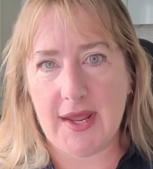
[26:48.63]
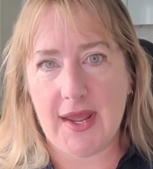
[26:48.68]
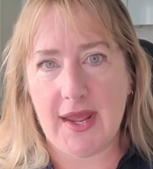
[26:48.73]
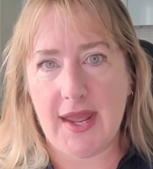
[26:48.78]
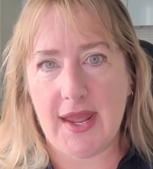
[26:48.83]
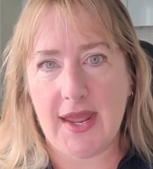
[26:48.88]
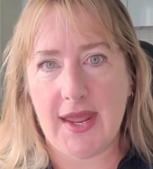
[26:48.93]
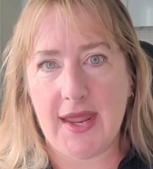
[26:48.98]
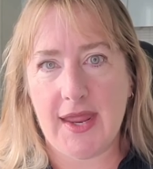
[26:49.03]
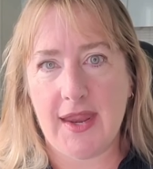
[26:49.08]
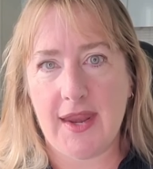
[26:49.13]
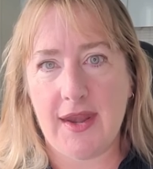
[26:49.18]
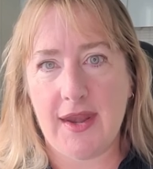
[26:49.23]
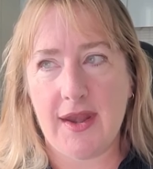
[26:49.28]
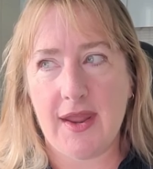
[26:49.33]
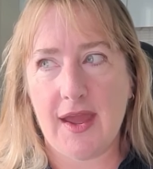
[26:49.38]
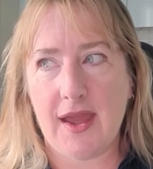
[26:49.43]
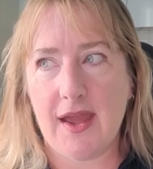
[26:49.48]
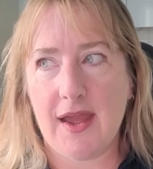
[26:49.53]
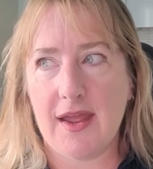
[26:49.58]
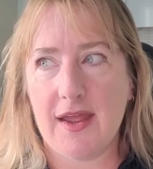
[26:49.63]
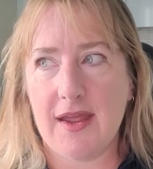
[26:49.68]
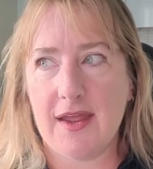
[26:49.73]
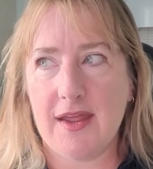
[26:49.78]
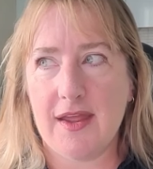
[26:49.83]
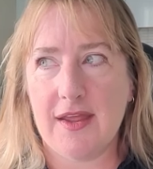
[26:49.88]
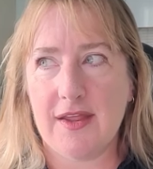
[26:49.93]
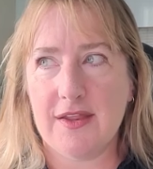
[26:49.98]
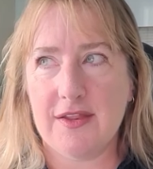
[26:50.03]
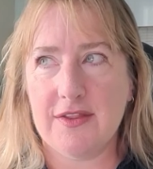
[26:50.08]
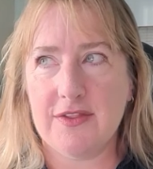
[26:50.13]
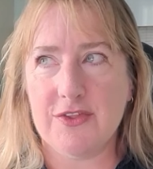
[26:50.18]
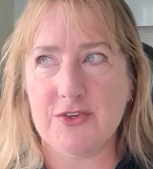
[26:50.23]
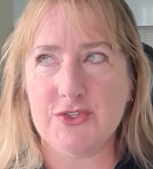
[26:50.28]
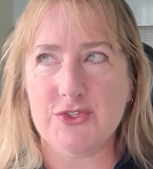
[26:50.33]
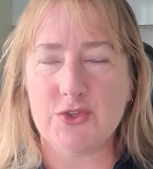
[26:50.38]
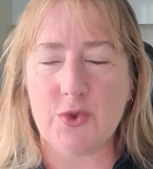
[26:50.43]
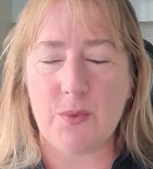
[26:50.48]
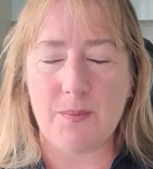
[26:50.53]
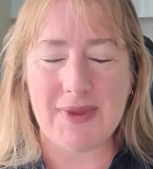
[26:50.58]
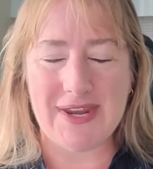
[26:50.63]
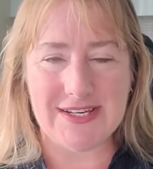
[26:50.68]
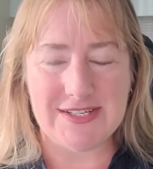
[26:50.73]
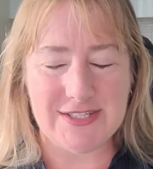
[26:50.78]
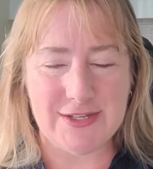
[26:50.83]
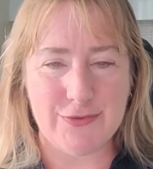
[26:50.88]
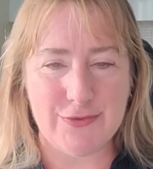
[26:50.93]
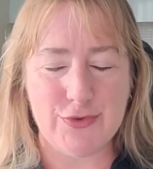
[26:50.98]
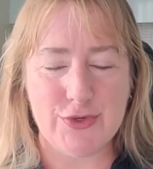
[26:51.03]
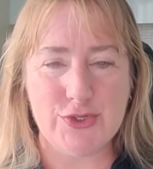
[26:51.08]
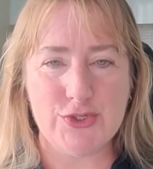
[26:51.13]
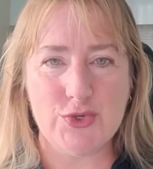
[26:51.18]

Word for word: And there's so many different